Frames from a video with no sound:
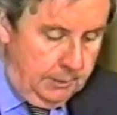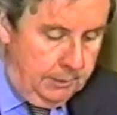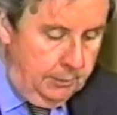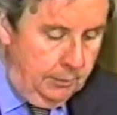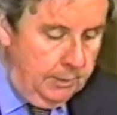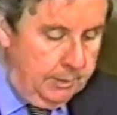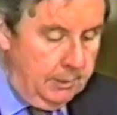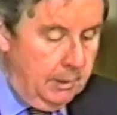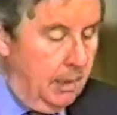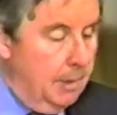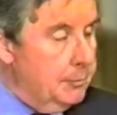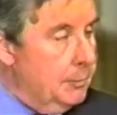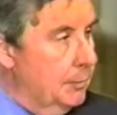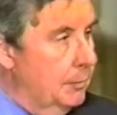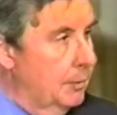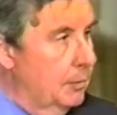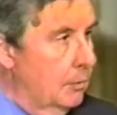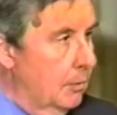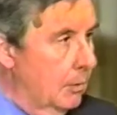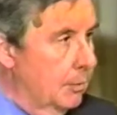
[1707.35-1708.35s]
to
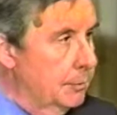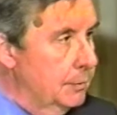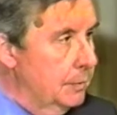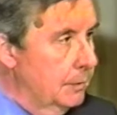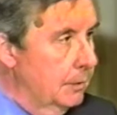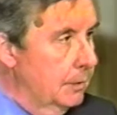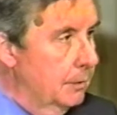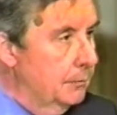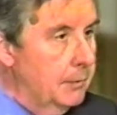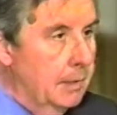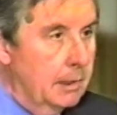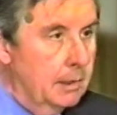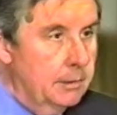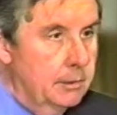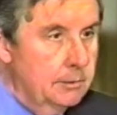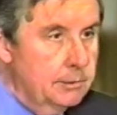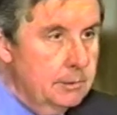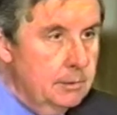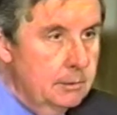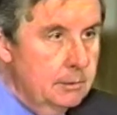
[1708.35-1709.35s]
adopt the norms and the
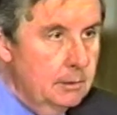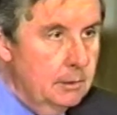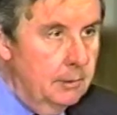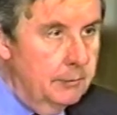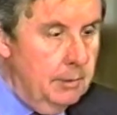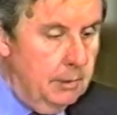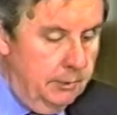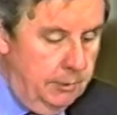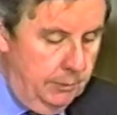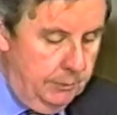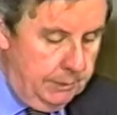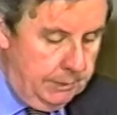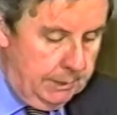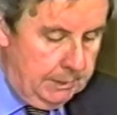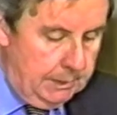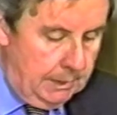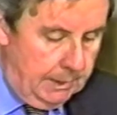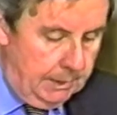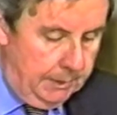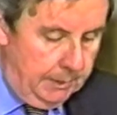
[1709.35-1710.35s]
values of their new
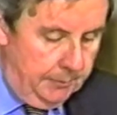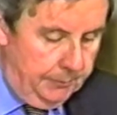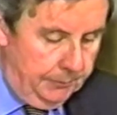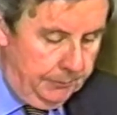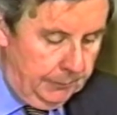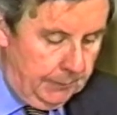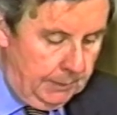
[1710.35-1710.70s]
society.